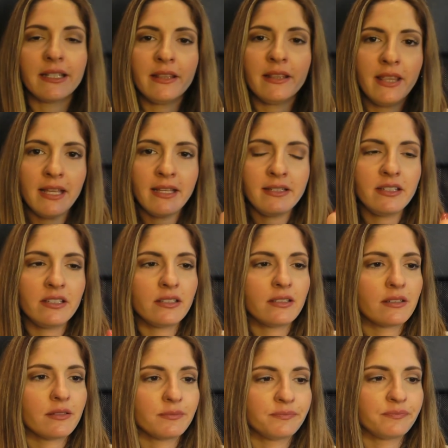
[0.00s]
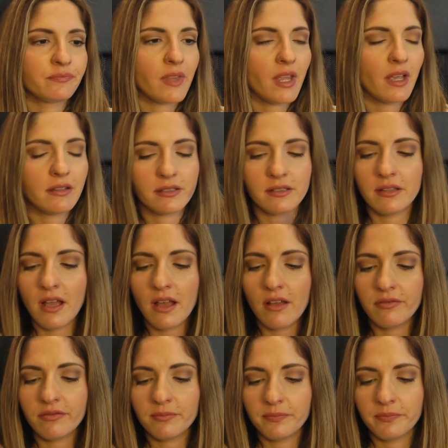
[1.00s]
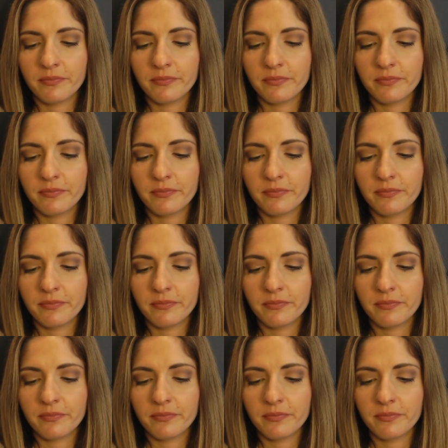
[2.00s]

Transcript: this stuff